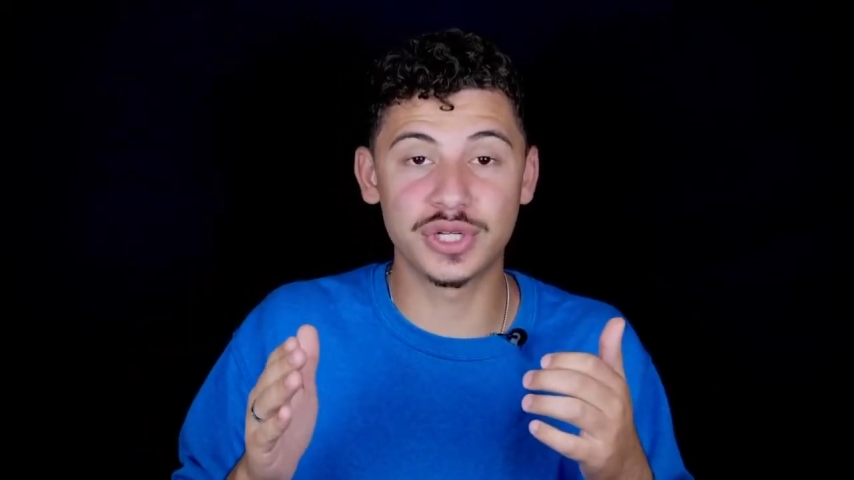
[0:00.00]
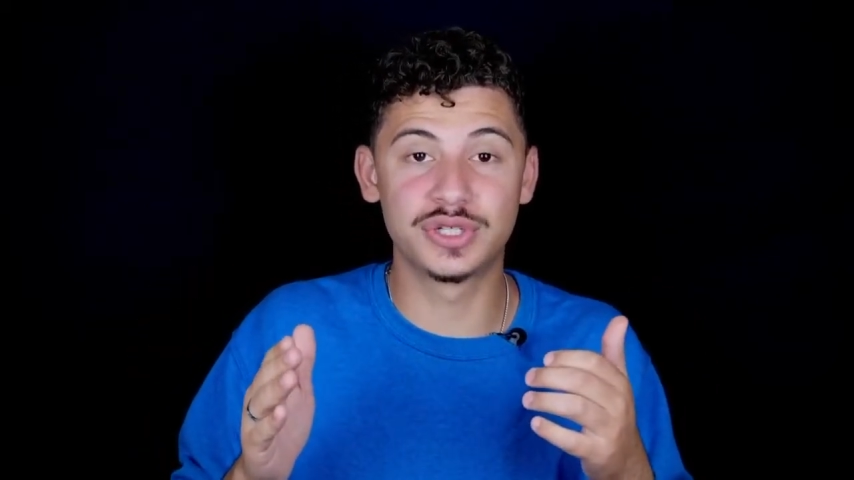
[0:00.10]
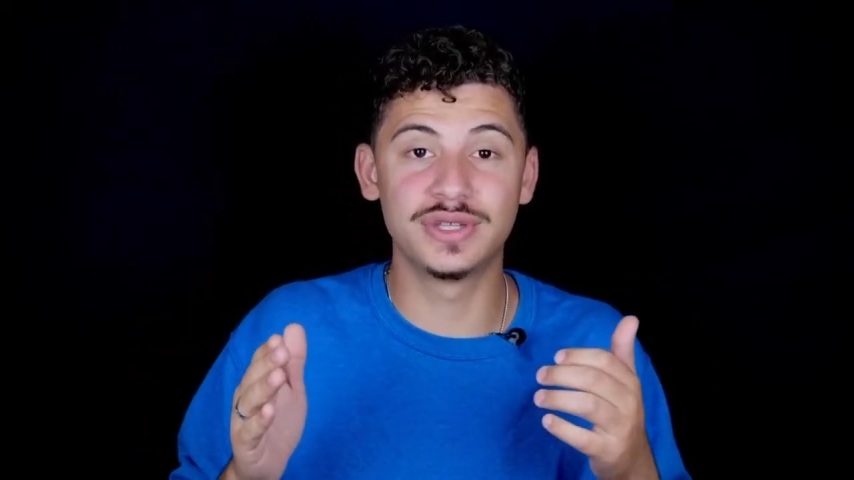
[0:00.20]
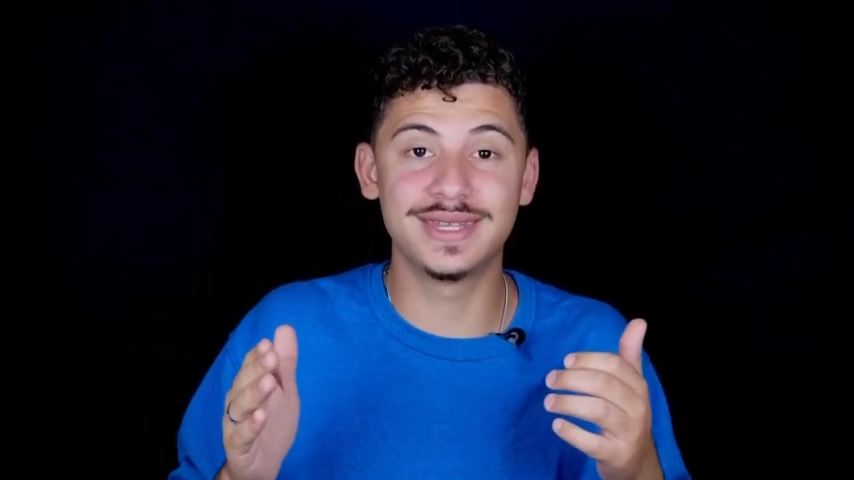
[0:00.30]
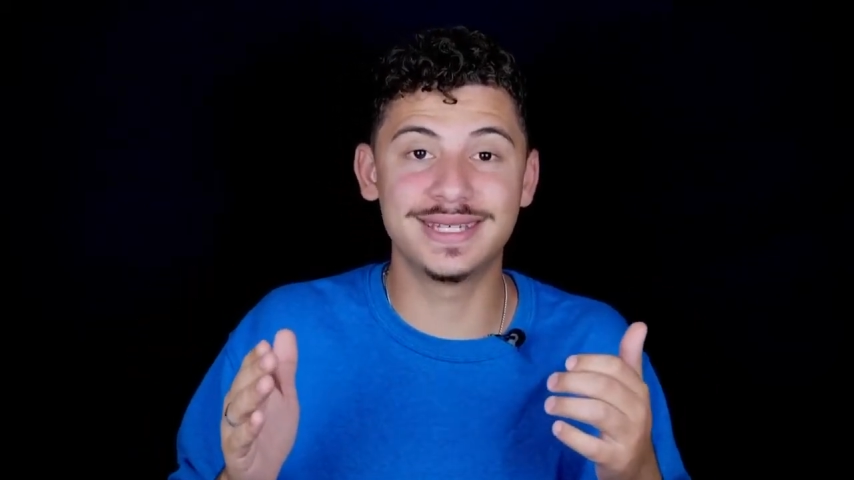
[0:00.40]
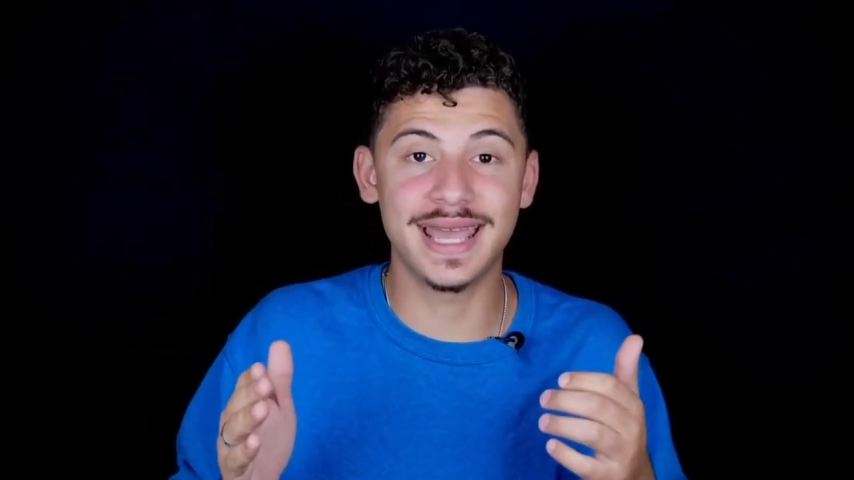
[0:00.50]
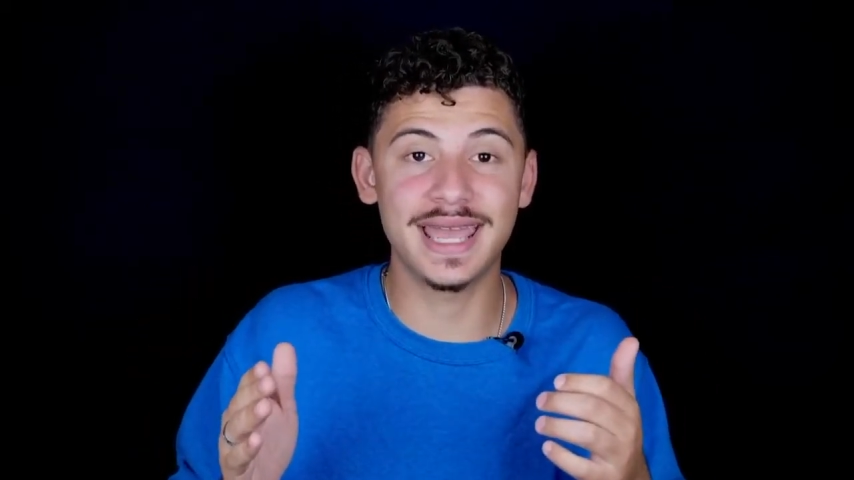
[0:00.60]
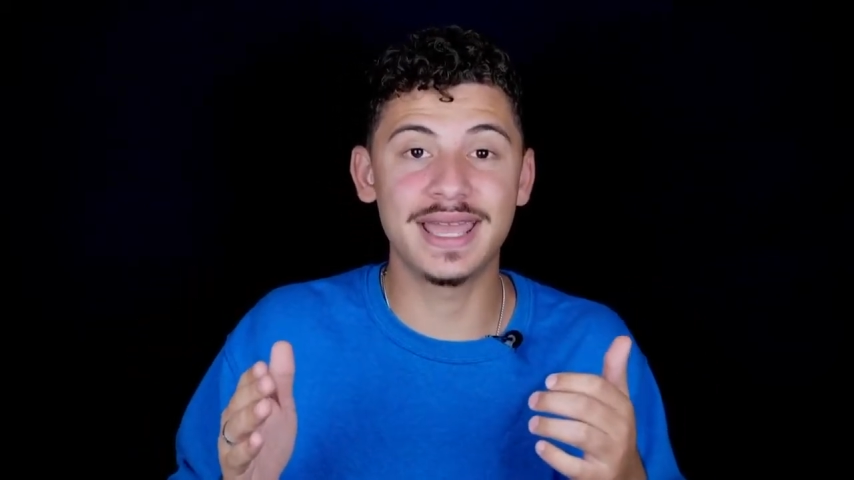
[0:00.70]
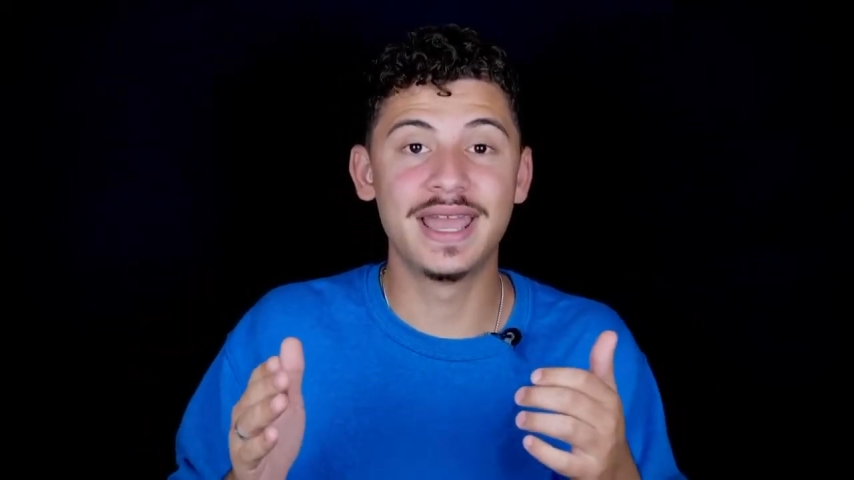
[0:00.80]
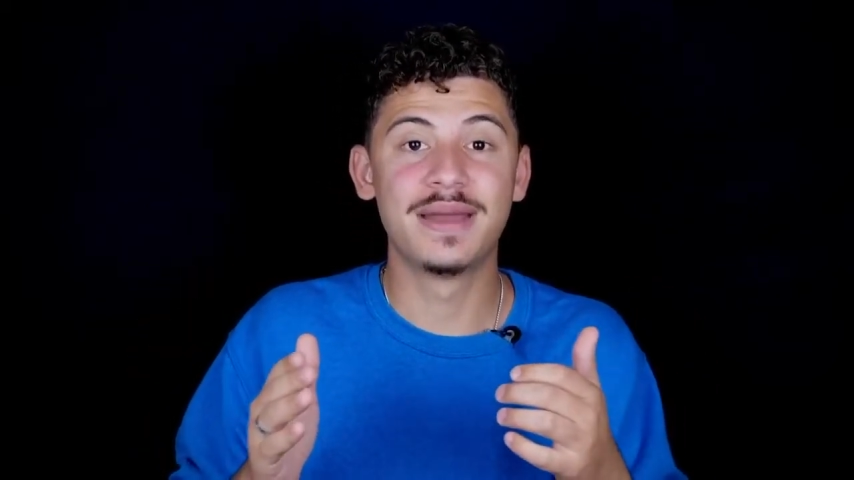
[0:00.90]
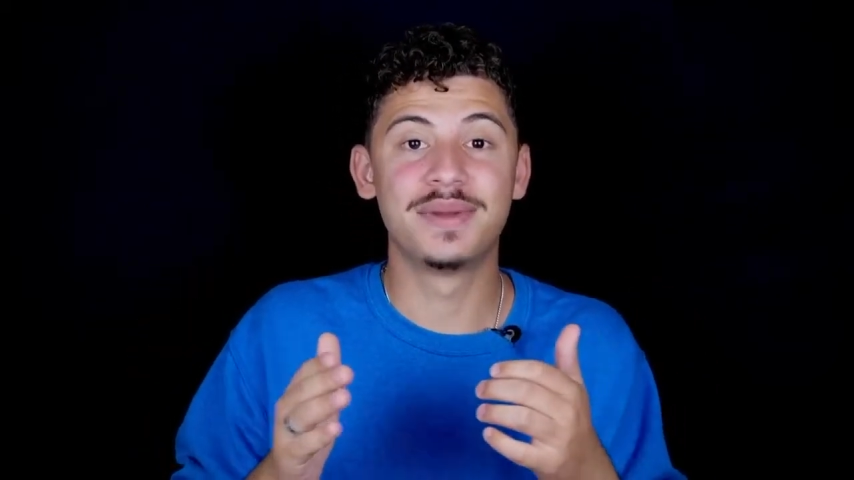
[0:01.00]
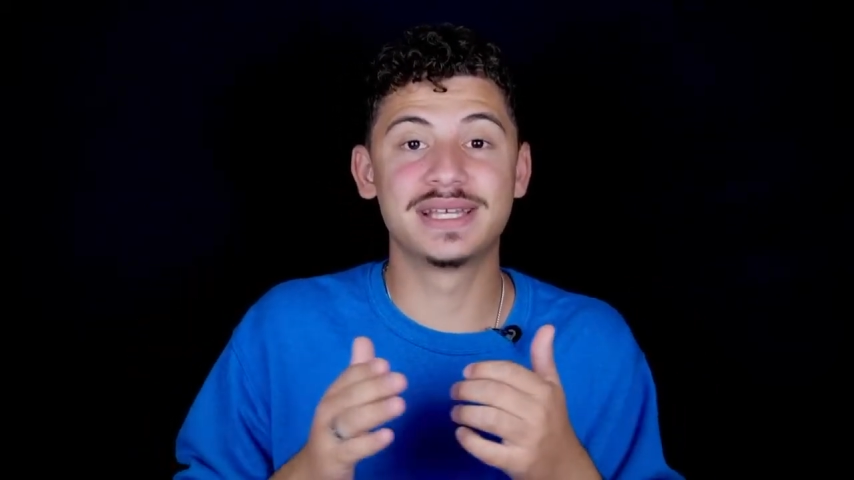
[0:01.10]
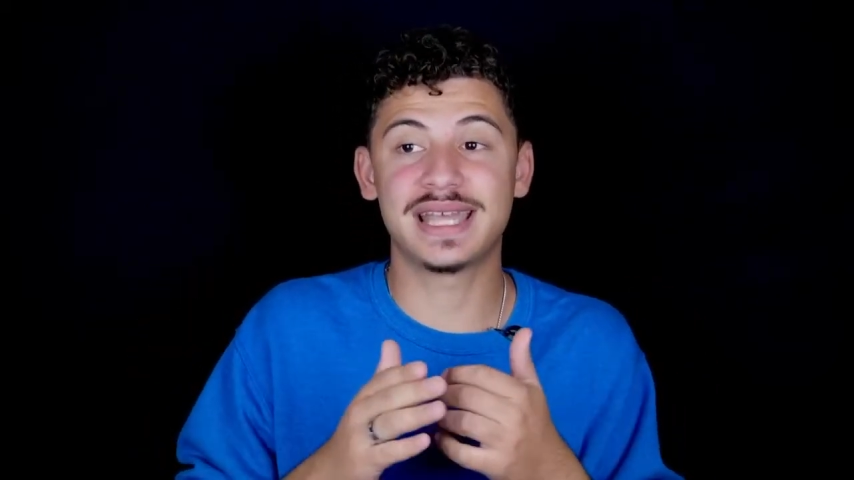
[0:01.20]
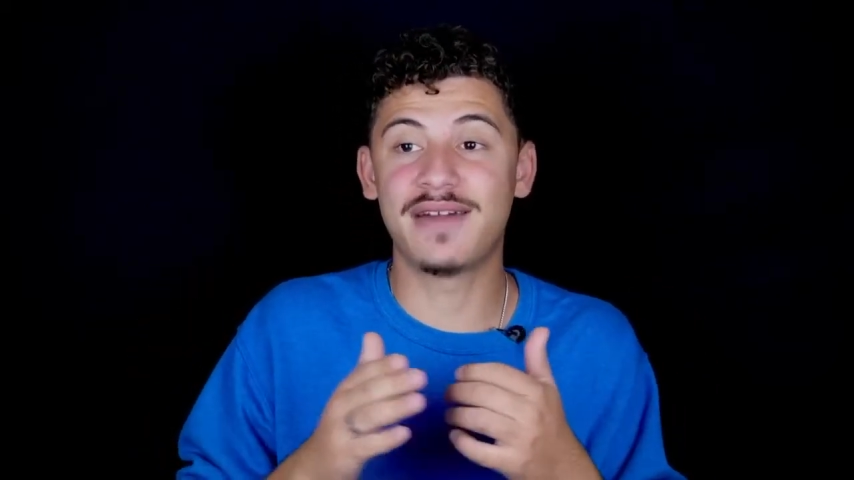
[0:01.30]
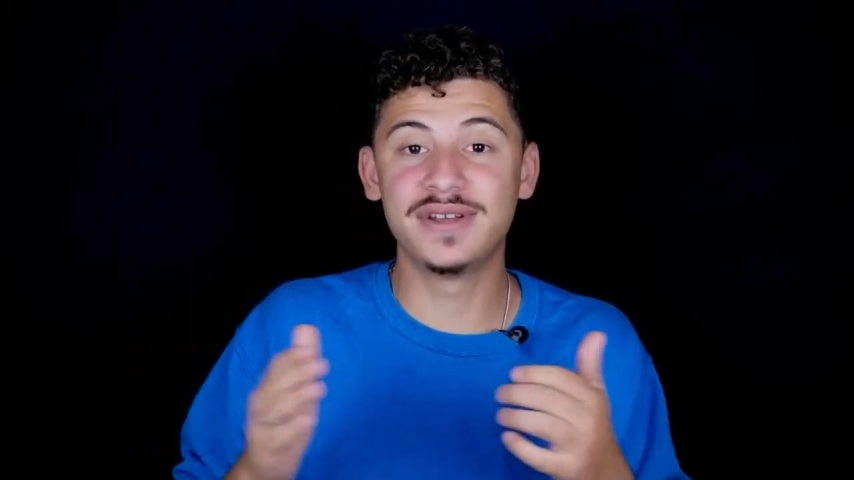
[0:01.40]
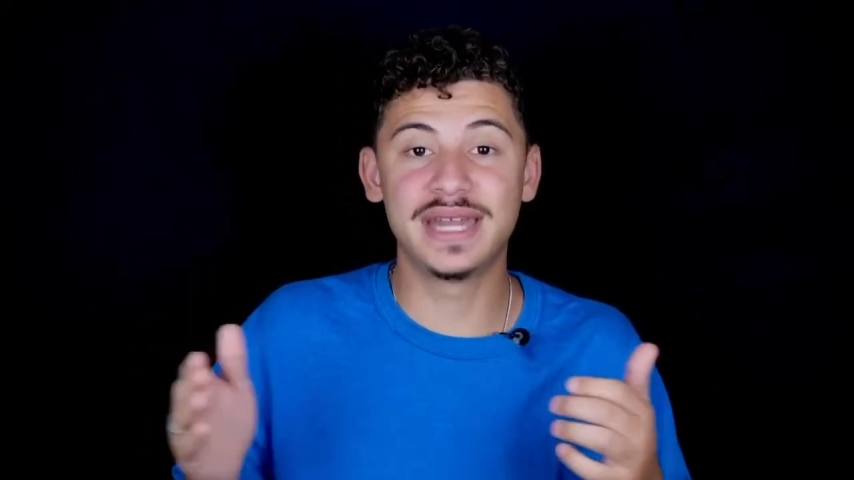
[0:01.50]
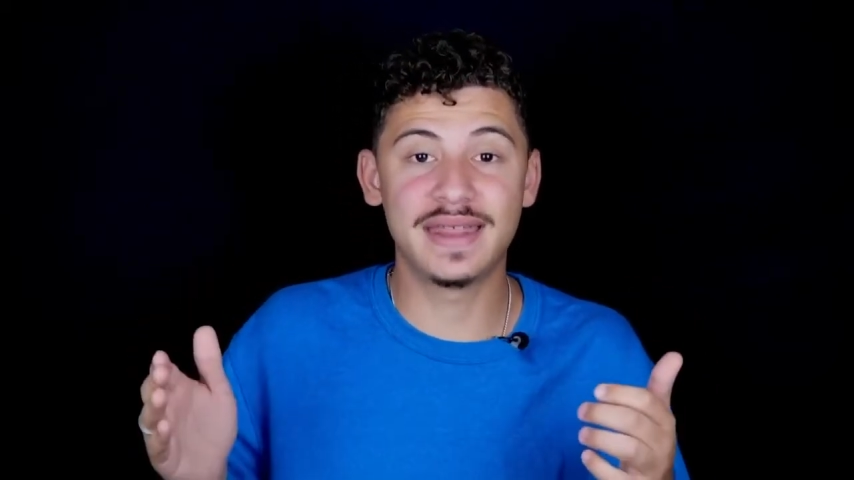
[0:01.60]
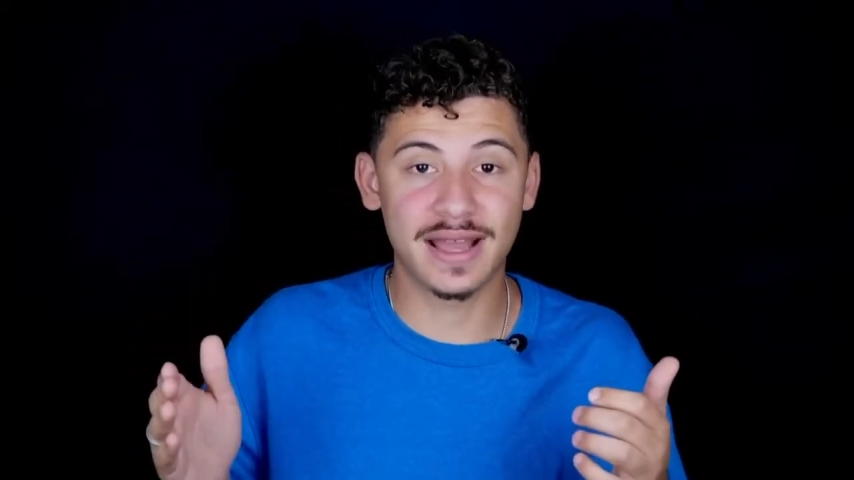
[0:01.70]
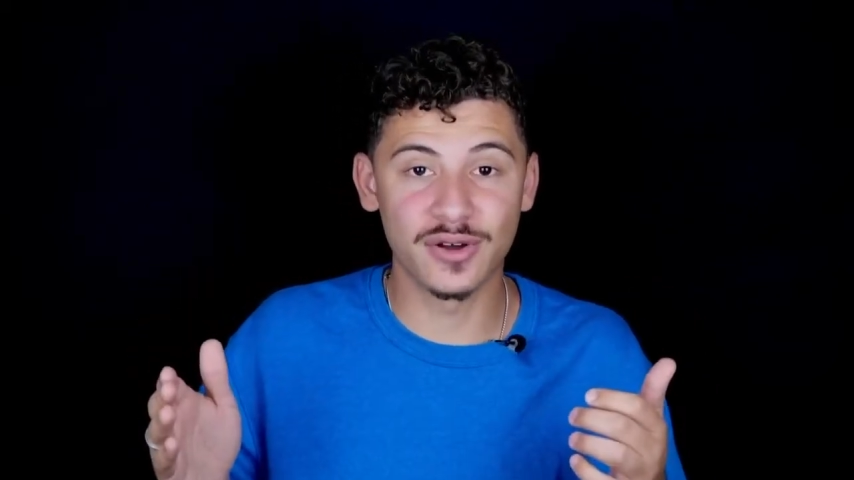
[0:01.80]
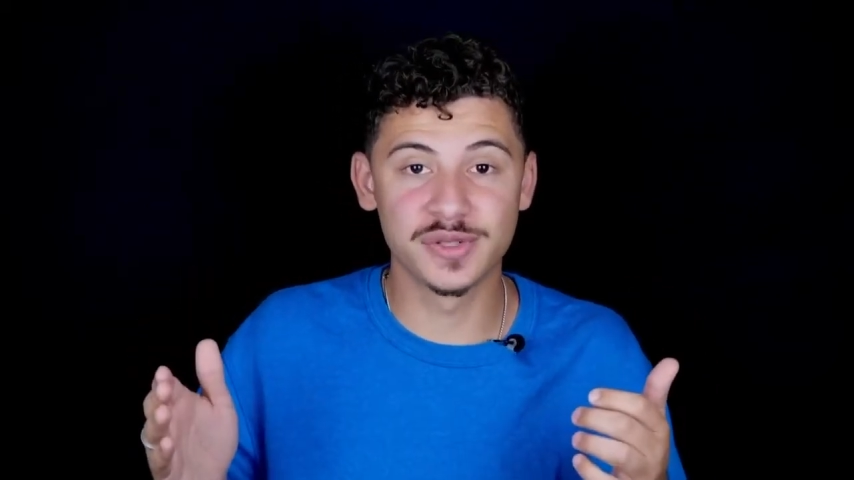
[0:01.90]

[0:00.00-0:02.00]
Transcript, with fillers: to the day because every day that goes